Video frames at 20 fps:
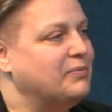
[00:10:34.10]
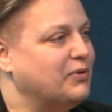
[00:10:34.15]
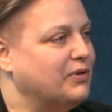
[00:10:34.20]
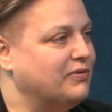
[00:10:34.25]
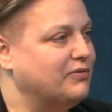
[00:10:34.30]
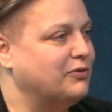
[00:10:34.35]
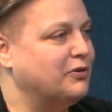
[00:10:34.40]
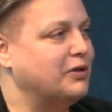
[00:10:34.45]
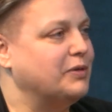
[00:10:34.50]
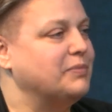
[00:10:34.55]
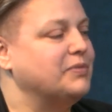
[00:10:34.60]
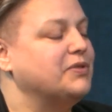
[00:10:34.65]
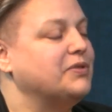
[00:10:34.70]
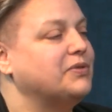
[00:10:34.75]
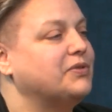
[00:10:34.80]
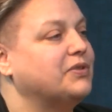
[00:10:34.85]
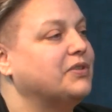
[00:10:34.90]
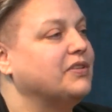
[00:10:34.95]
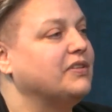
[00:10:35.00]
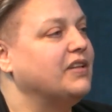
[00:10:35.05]
more forms.
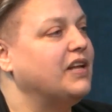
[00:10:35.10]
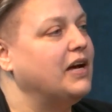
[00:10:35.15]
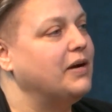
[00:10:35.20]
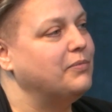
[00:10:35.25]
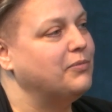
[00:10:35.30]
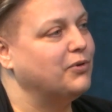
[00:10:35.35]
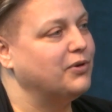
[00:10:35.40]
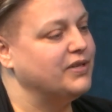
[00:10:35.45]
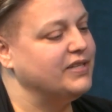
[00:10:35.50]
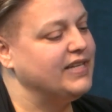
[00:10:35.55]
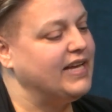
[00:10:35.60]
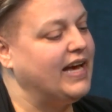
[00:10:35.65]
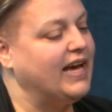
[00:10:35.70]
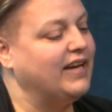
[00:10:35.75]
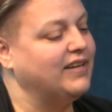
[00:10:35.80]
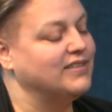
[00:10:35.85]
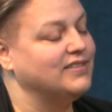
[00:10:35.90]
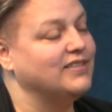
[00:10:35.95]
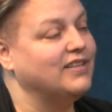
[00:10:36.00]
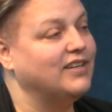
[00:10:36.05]
Those are a lot more
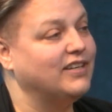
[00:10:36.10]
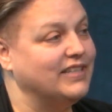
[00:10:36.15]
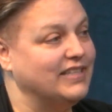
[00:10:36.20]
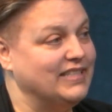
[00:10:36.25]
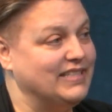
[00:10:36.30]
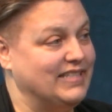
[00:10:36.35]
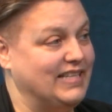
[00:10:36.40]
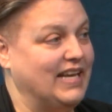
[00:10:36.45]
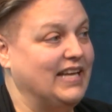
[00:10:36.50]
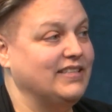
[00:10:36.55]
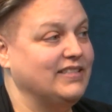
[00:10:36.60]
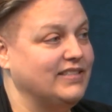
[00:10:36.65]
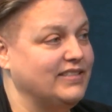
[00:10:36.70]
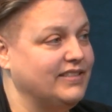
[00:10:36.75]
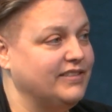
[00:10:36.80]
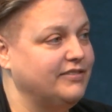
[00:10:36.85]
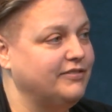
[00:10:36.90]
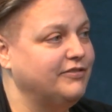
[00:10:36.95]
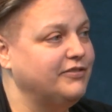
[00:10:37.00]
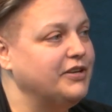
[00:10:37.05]
tax law
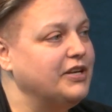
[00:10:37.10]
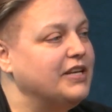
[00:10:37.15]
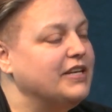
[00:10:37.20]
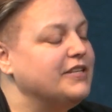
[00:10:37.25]
intensive.